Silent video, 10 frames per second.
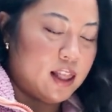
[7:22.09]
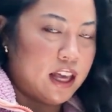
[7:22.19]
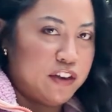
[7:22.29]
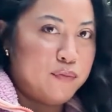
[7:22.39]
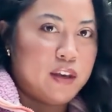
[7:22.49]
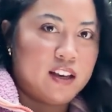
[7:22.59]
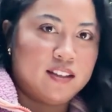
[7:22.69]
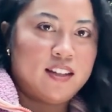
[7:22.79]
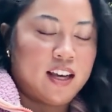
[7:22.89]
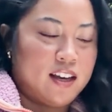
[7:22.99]
life being a
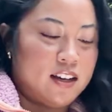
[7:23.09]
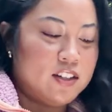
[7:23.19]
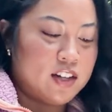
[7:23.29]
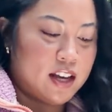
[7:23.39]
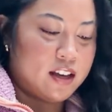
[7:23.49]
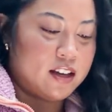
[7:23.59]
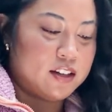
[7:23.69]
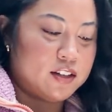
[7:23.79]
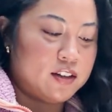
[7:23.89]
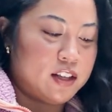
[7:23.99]
stage
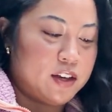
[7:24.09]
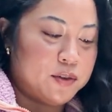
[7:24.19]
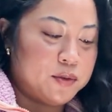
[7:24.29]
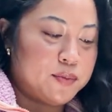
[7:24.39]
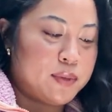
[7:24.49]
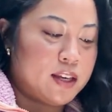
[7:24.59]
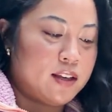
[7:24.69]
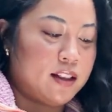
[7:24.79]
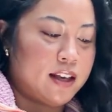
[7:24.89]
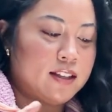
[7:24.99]
and Leos
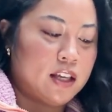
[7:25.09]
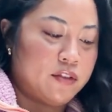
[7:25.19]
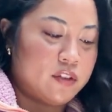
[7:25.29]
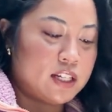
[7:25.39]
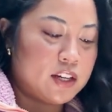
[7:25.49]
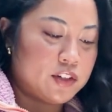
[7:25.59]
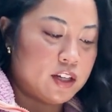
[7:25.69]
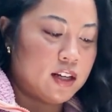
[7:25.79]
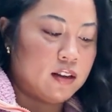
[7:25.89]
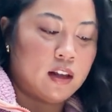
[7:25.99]
being like center of
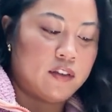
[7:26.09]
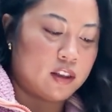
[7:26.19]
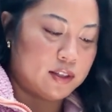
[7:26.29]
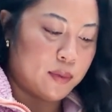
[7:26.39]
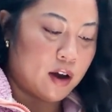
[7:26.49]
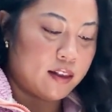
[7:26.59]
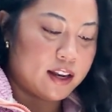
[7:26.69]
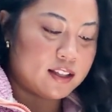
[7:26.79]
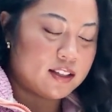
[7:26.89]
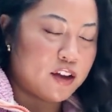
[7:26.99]
attention and loving the spotlight
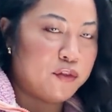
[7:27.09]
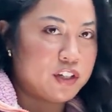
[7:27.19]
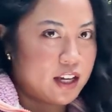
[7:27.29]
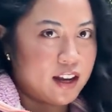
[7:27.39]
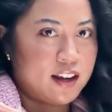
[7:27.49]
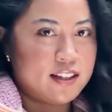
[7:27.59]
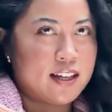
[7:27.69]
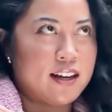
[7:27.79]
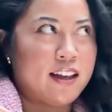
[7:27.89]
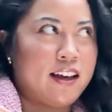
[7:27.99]
and stuff, which again, I
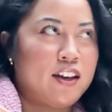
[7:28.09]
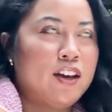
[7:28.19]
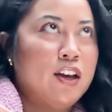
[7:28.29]
said I like